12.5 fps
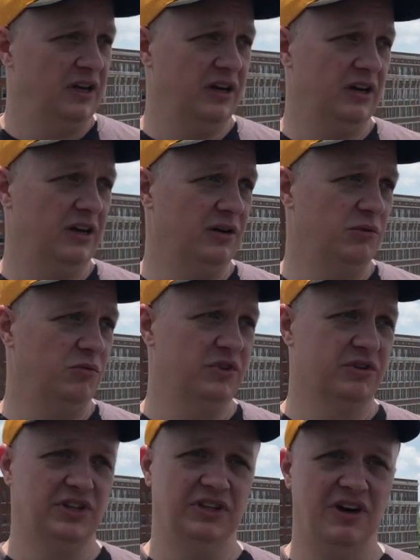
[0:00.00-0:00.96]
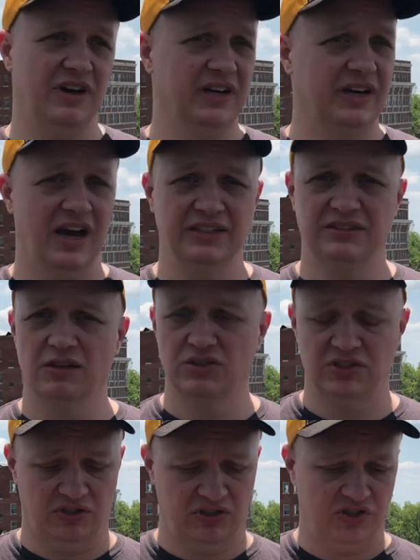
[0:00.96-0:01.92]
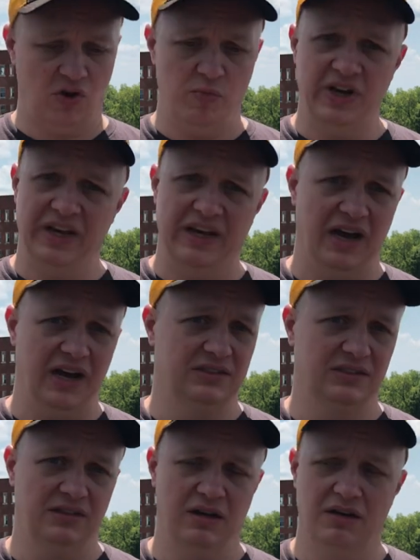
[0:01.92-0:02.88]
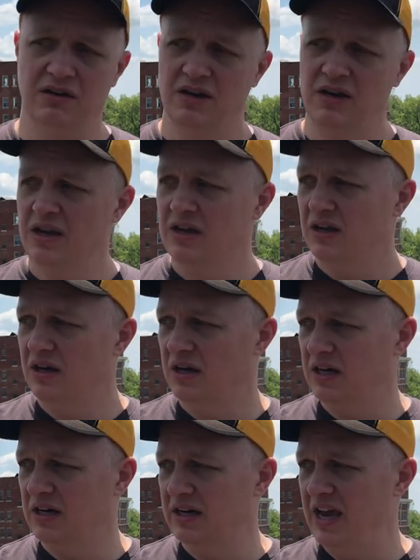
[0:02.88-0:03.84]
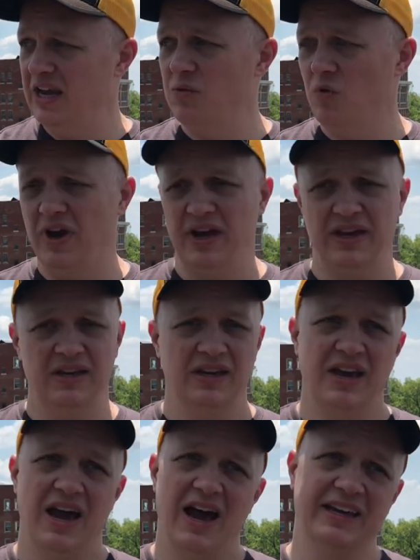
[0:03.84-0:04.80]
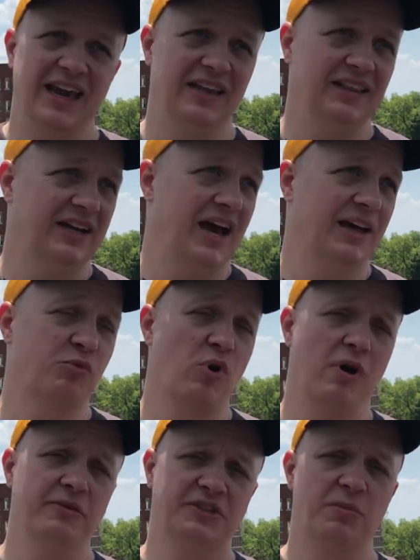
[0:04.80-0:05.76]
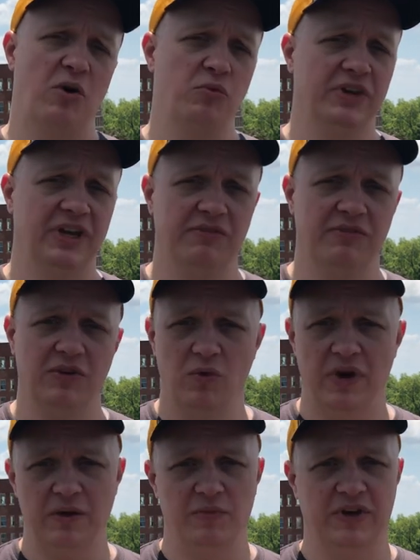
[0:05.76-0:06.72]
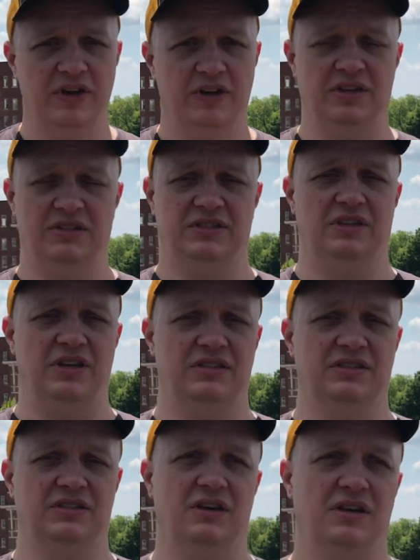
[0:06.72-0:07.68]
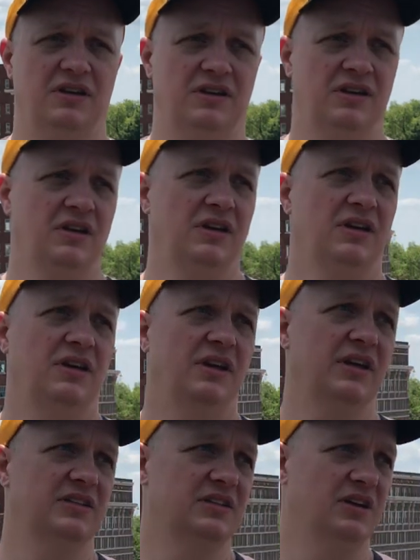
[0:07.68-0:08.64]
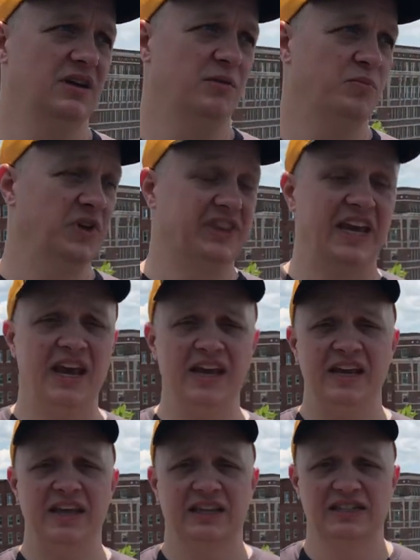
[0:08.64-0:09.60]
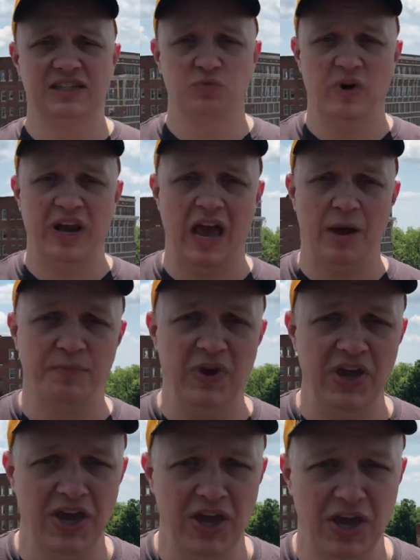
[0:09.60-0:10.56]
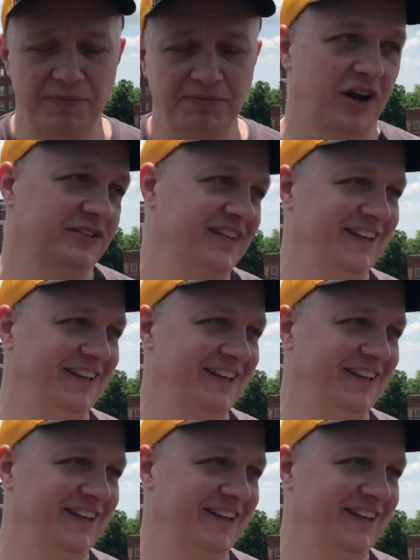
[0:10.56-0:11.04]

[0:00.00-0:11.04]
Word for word: Uh, well, there's a lot of guys. There's there's so many guys in there. Uh, anyway, I can't like I promised him I wouldn't give it away because it's it's uh, it's uh, but the ending. This is what happened. No.